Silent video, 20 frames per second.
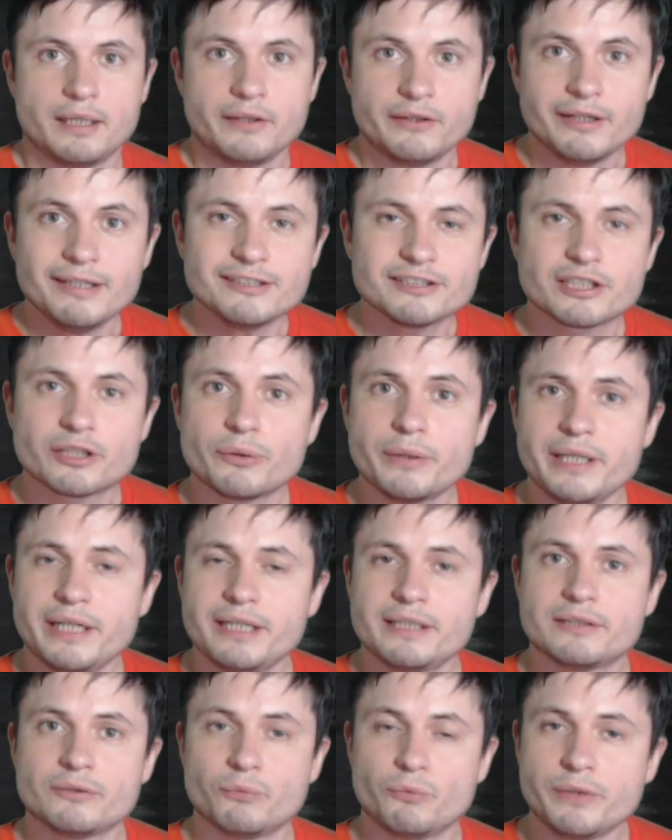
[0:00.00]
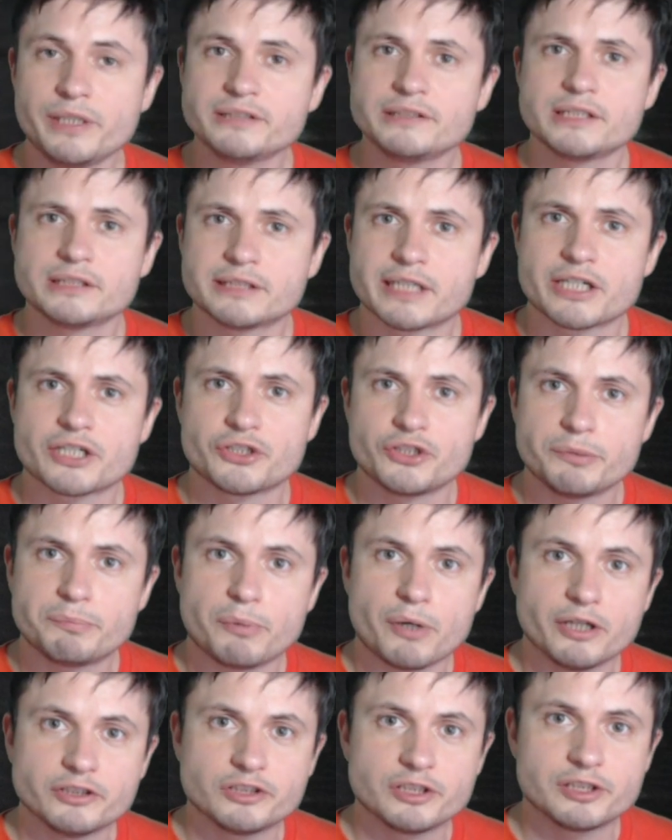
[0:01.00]
and thus created really large
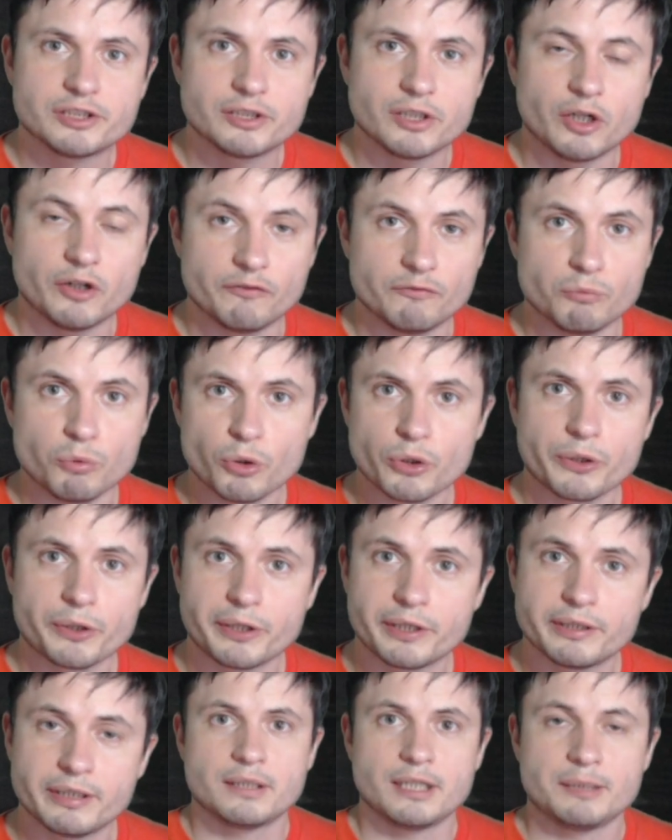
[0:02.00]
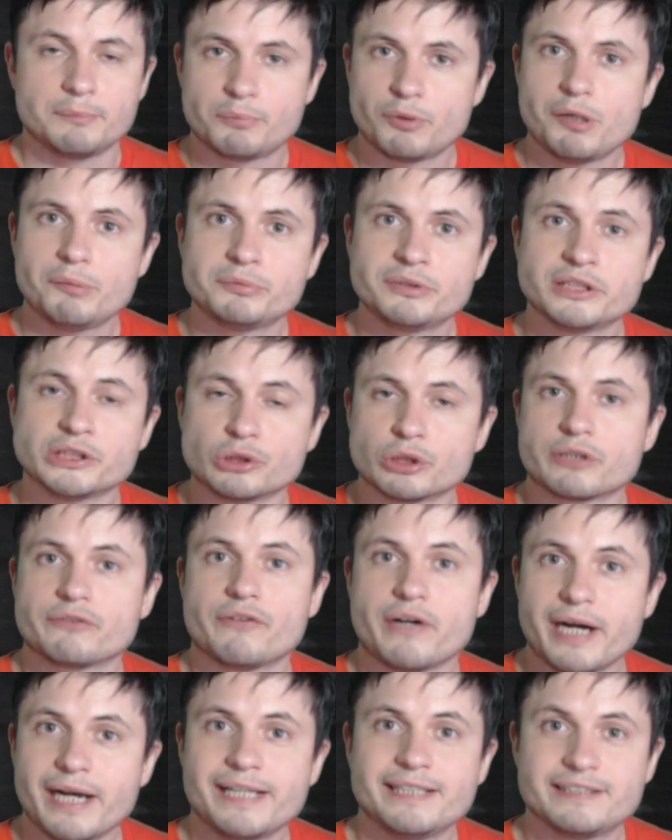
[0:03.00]
deposits of water and probably a lot
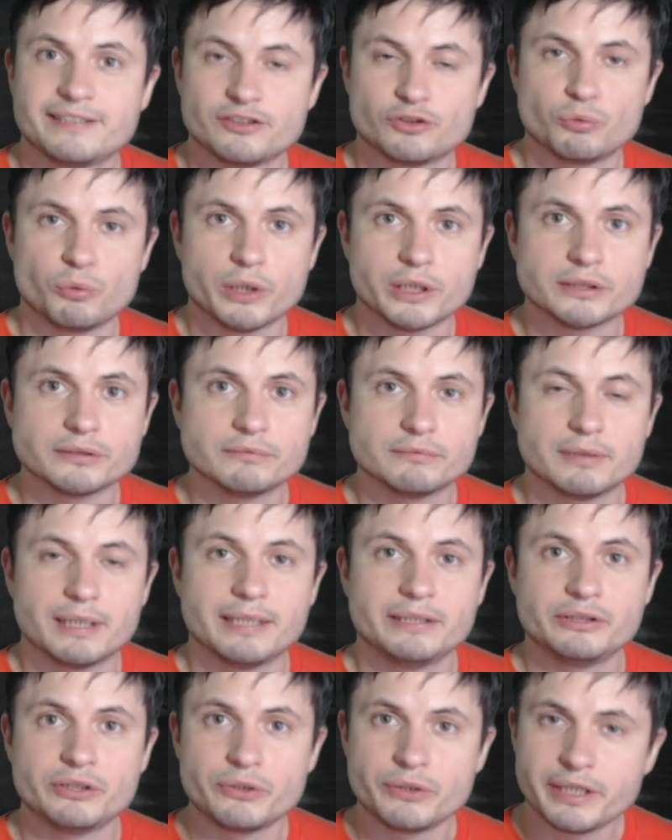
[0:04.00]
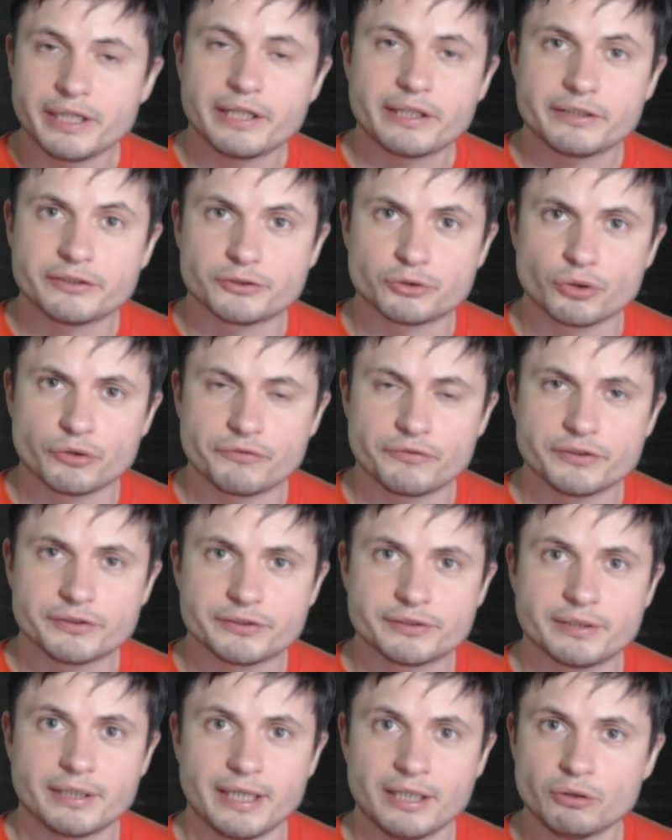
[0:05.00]
of ice as well underneath the
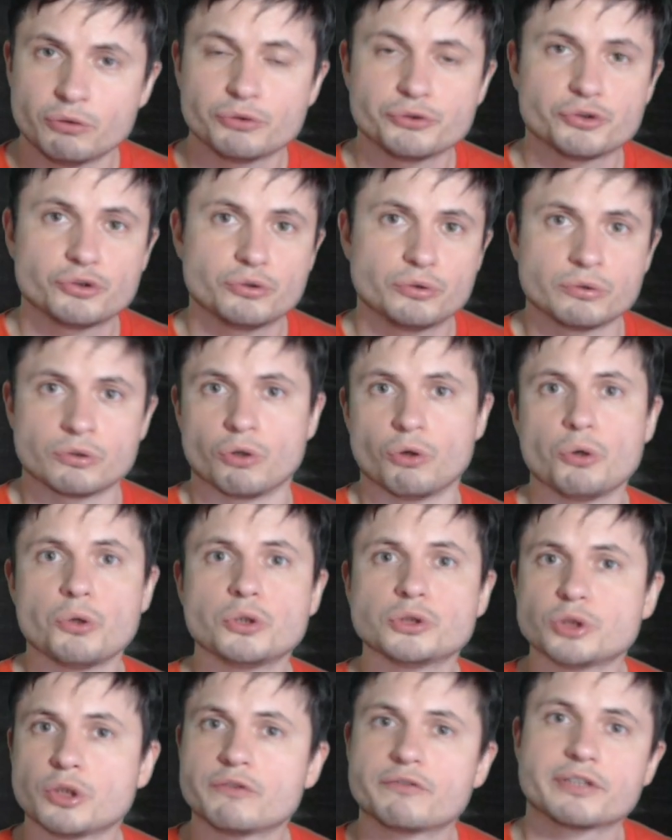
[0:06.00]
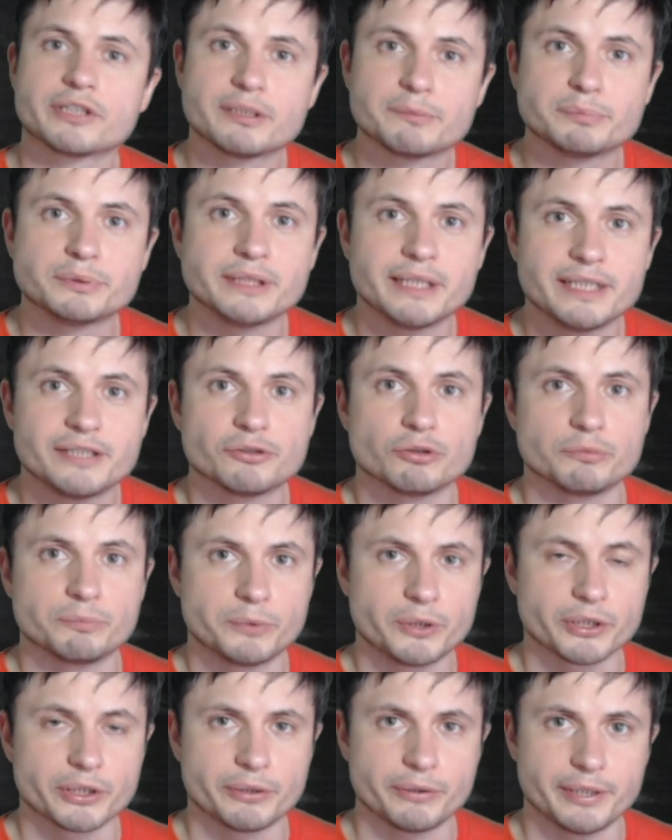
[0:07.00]
surface and also all over the place on
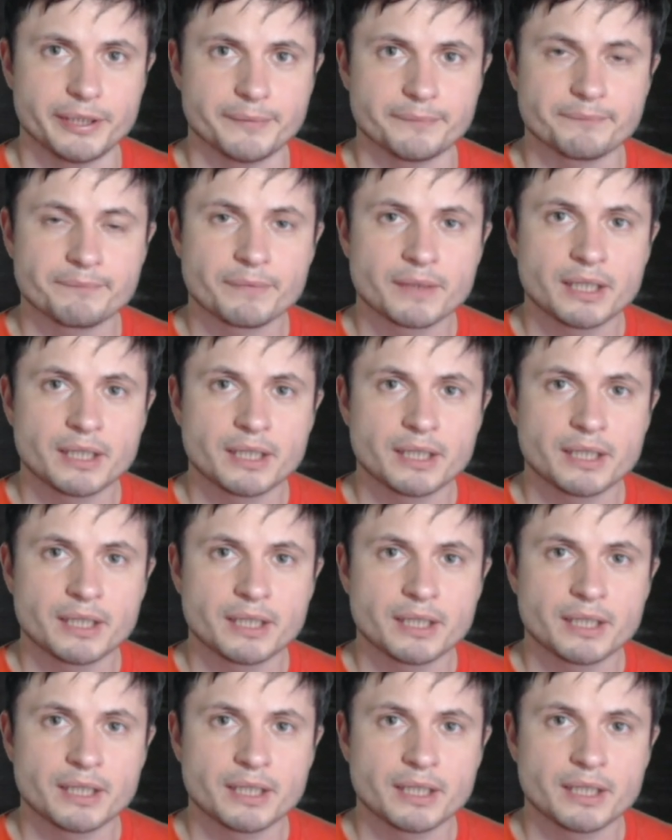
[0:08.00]
Mercury.